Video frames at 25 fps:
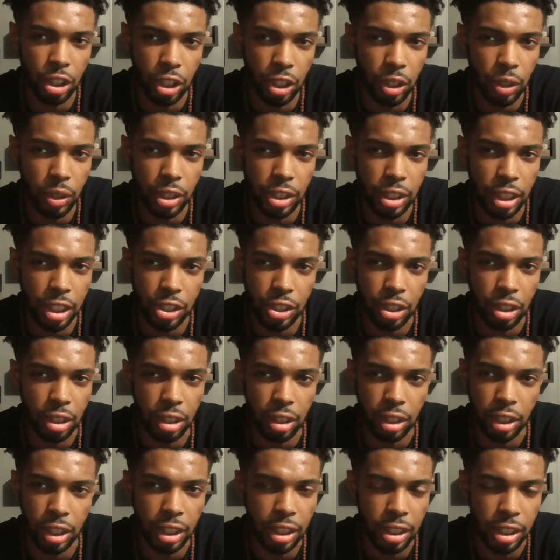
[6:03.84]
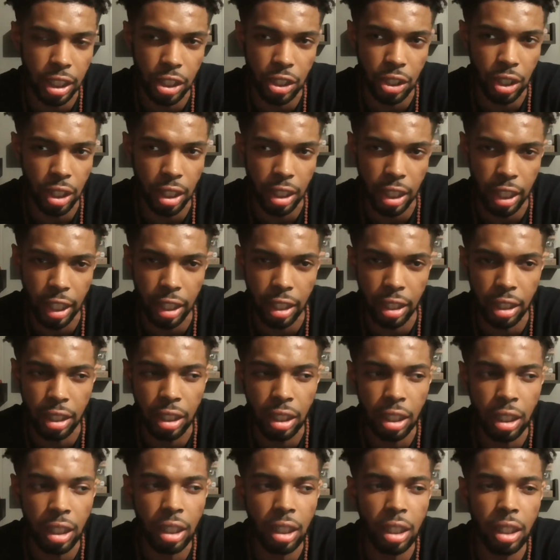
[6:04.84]
noticed. I should have this. I should have that.
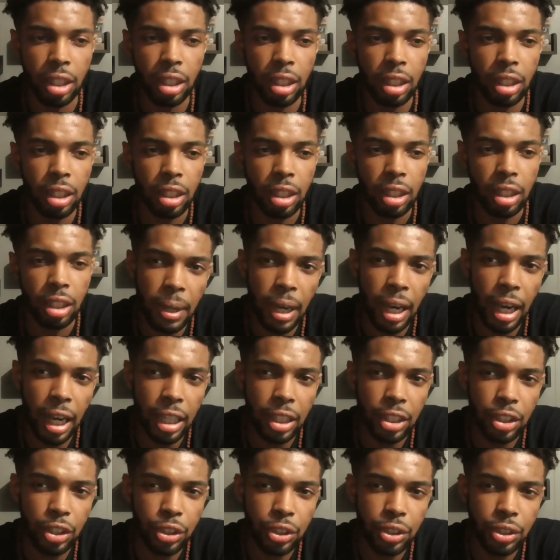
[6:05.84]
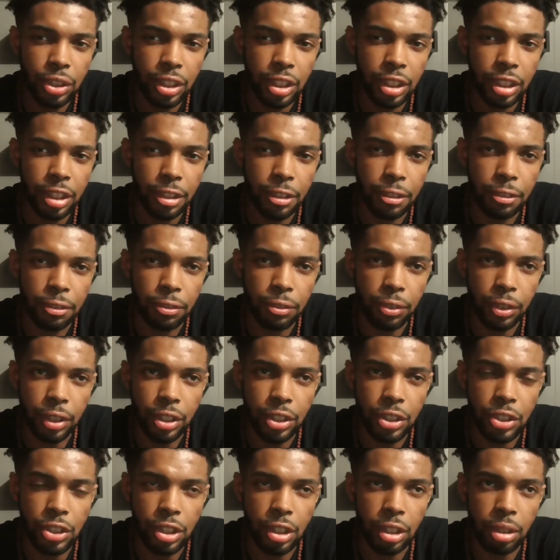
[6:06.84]
I learned that
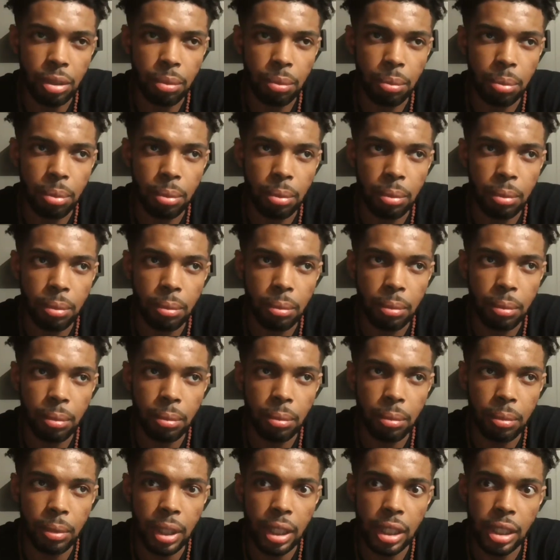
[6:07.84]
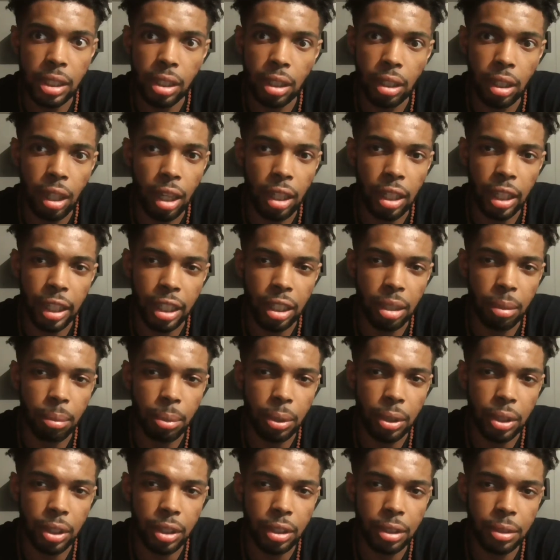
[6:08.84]
friendship is a lot like a
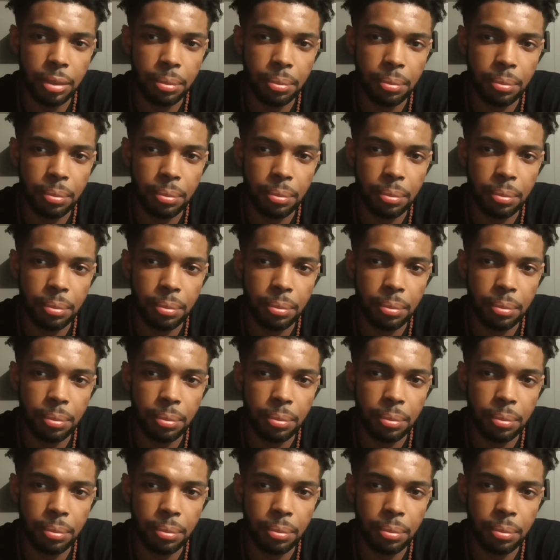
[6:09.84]
book.